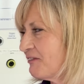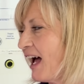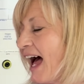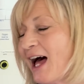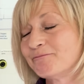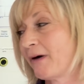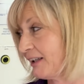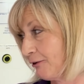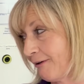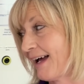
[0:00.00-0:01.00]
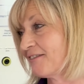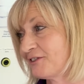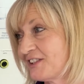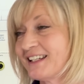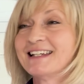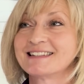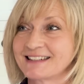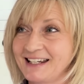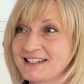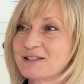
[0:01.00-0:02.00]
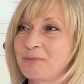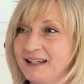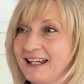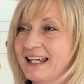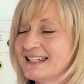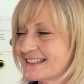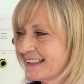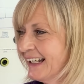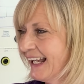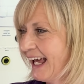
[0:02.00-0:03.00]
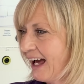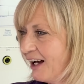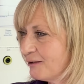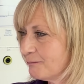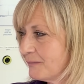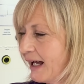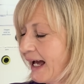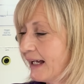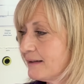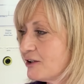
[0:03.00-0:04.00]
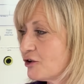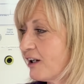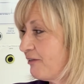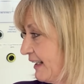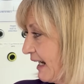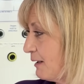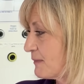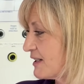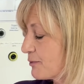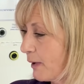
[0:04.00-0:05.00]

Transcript: of and Minecraft is, okay. is a big hit. Okay. Um, and the driving games as